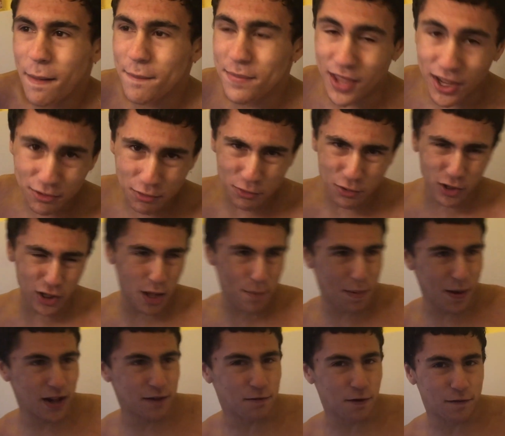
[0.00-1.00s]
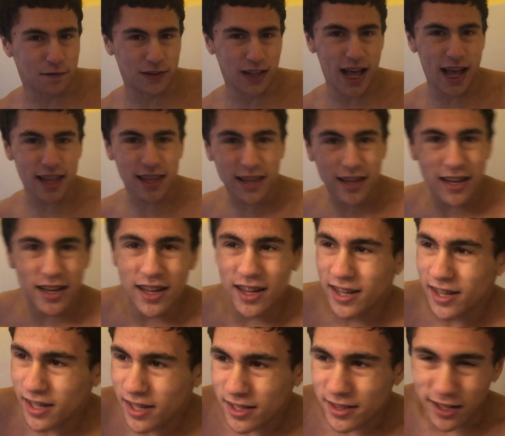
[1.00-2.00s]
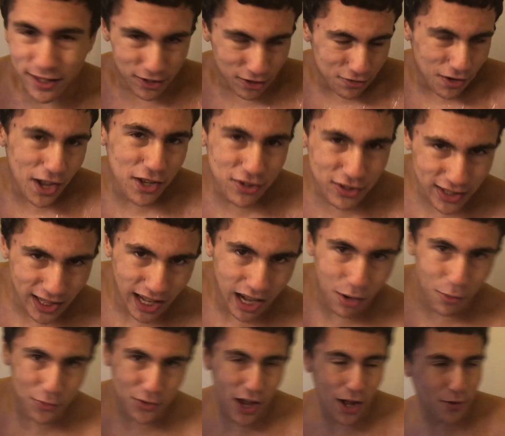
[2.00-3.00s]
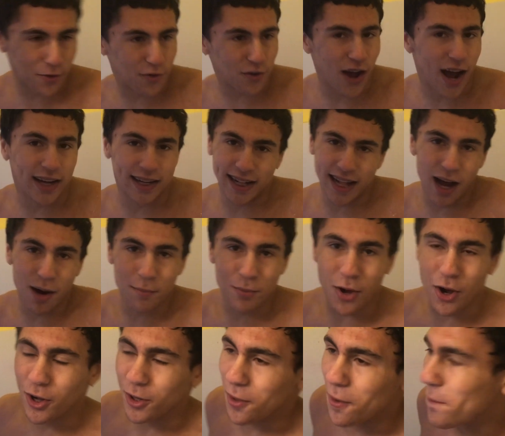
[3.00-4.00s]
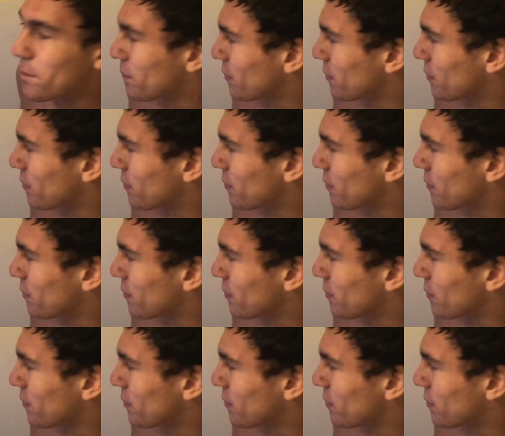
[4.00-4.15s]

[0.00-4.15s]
This was only painful for like the duration that I was outside, and now I'm good.